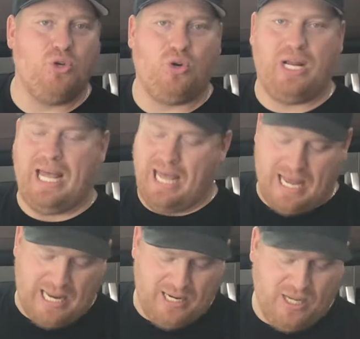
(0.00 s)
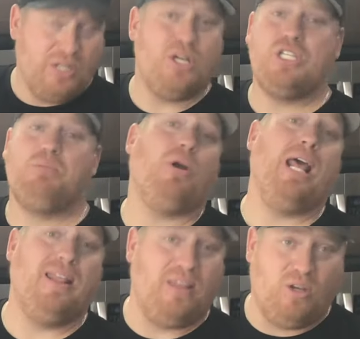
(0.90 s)
You can add just about
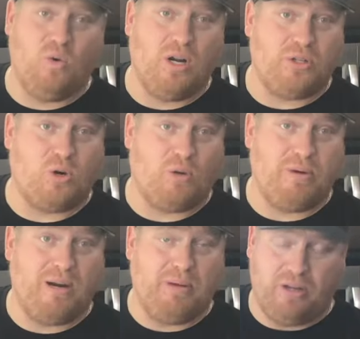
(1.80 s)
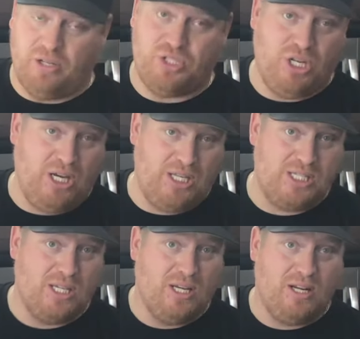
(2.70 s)
anything you want to cornbread. Make good cheese.